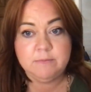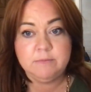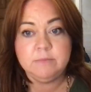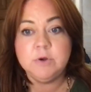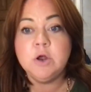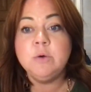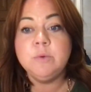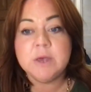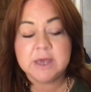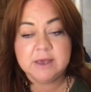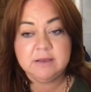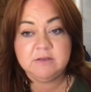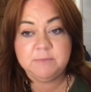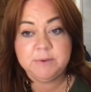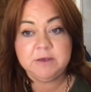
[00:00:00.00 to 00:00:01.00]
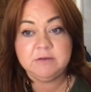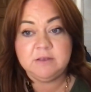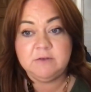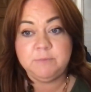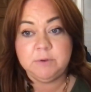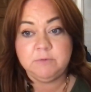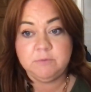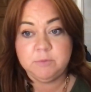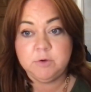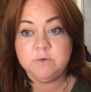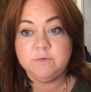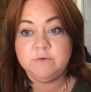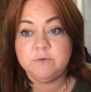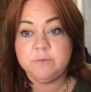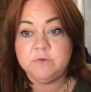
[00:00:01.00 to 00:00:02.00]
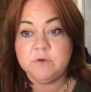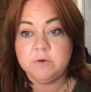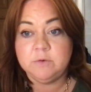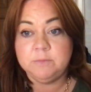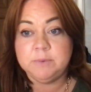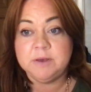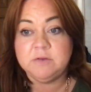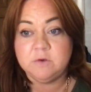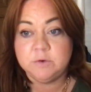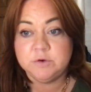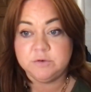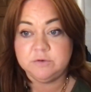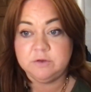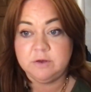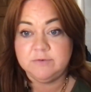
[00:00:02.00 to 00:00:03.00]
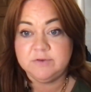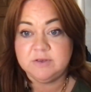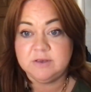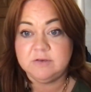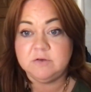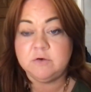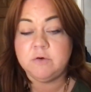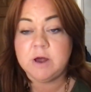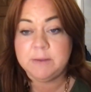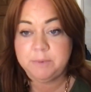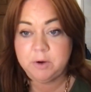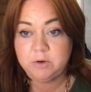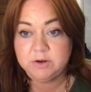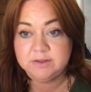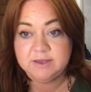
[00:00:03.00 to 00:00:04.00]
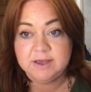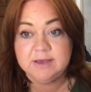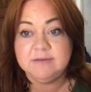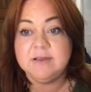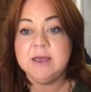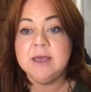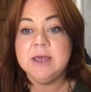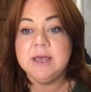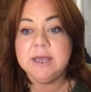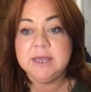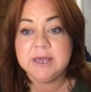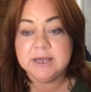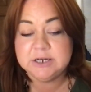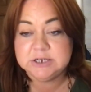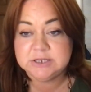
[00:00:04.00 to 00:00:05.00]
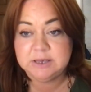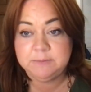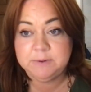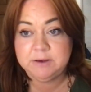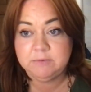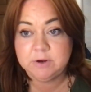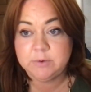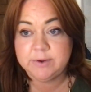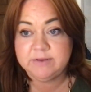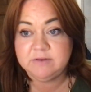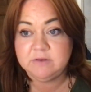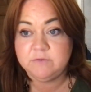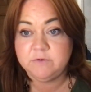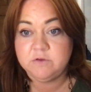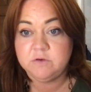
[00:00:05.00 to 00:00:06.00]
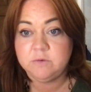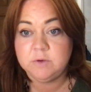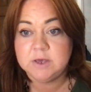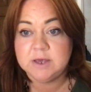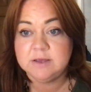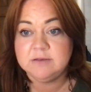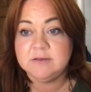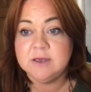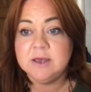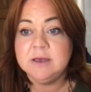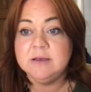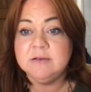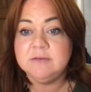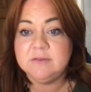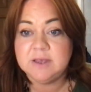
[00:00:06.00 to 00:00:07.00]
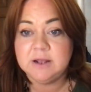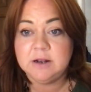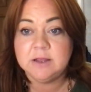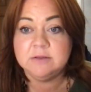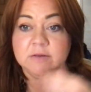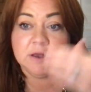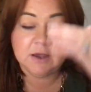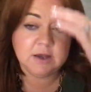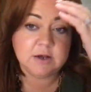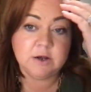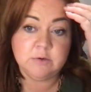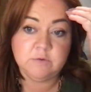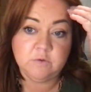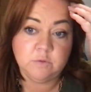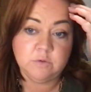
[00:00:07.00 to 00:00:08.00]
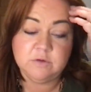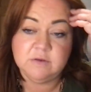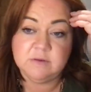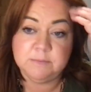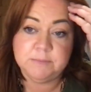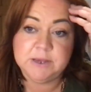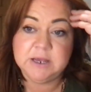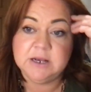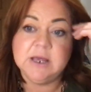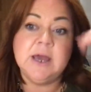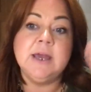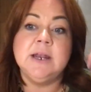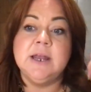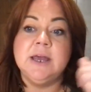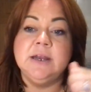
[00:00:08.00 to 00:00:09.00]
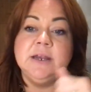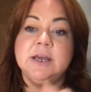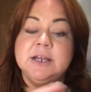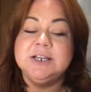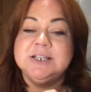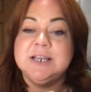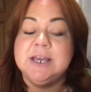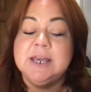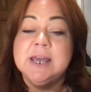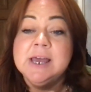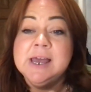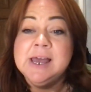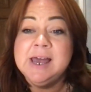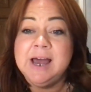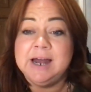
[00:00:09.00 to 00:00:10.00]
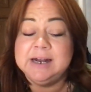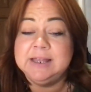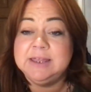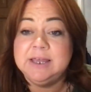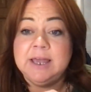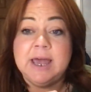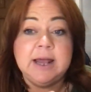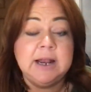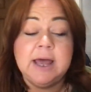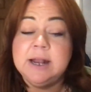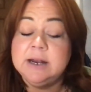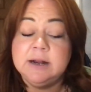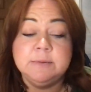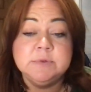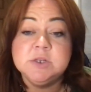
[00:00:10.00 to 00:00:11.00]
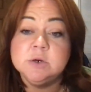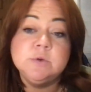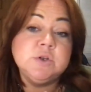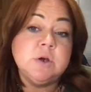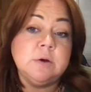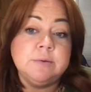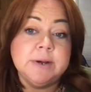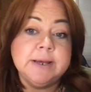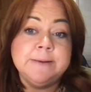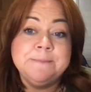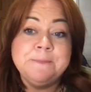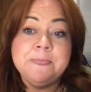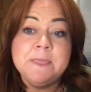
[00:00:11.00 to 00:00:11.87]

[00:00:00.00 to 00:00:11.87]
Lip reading: No kids because they've been removed from so by social services. Crap holidays. EHCP requested for 2 kids. Still undiagnosed autism, PDA and ADHD. And I think Helen, I'm so sorry.